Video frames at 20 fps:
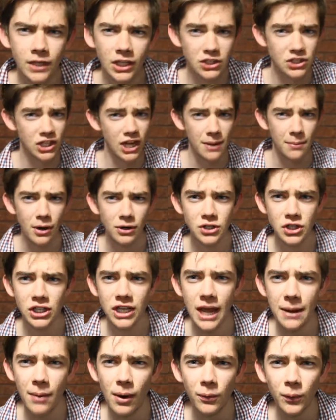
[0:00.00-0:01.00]
she came
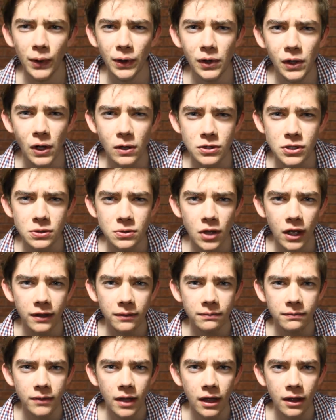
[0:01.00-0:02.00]
up real close. She was
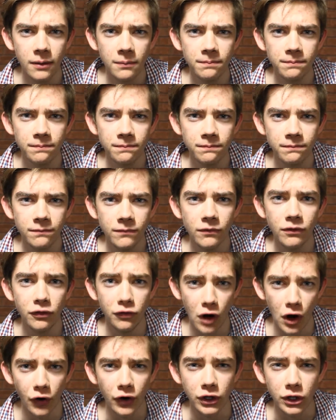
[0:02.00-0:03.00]
like,
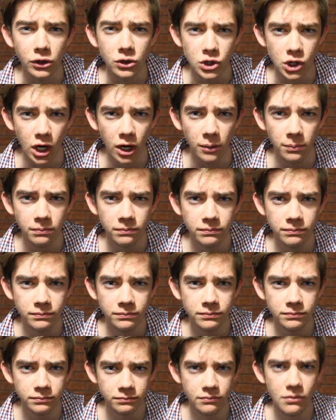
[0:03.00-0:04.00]
very good job.
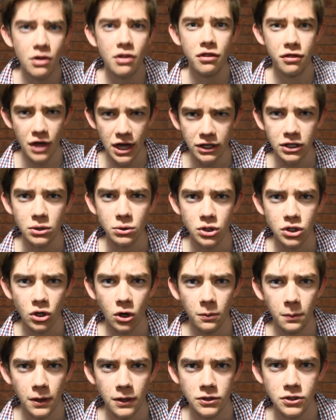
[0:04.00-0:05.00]
Thank you
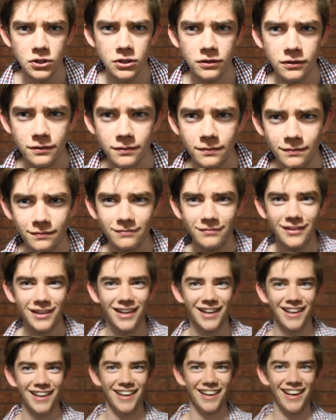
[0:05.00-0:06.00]
so much.
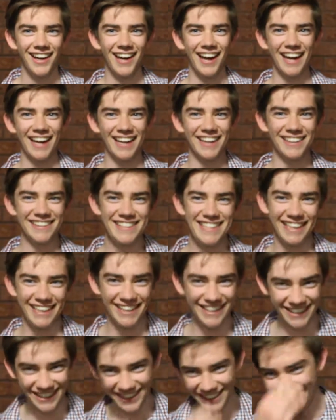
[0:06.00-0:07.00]
And
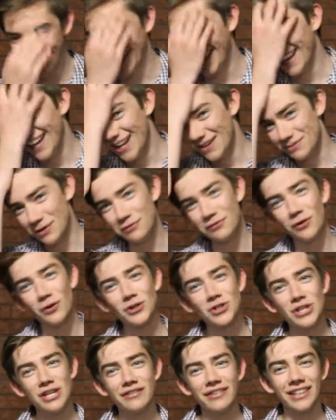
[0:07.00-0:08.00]
before
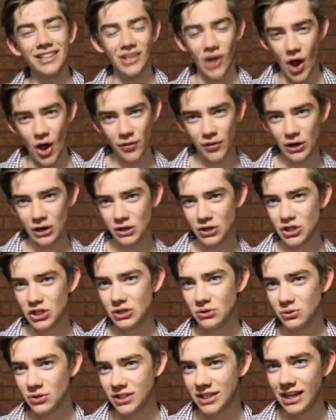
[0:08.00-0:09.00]
she even got there,
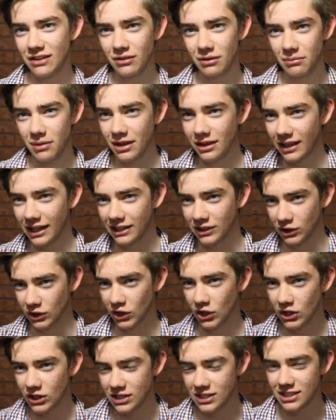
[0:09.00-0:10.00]
she was giving me like
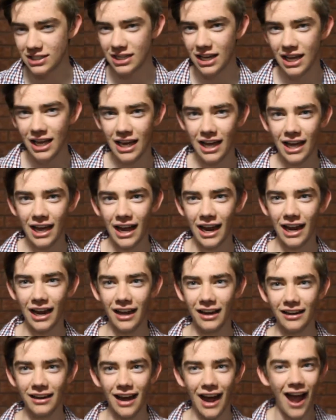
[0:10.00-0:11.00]
looks,
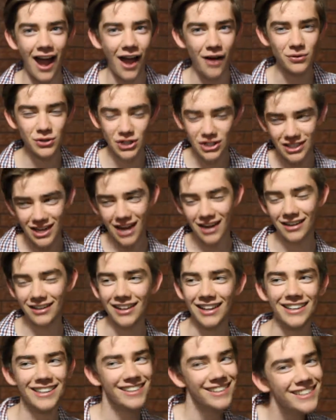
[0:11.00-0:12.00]
and I was just kind of
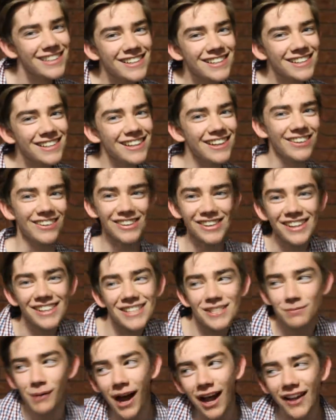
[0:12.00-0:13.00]
like, you know, like
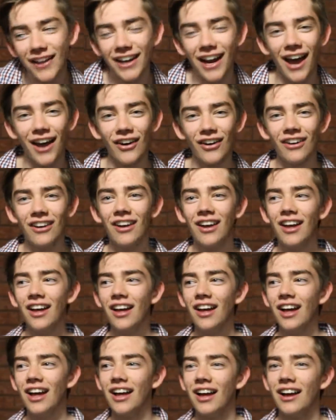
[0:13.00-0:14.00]
smiling at her,
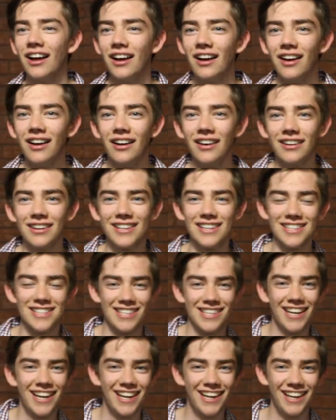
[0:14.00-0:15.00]

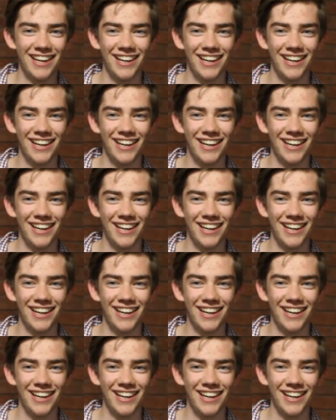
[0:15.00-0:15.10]
cause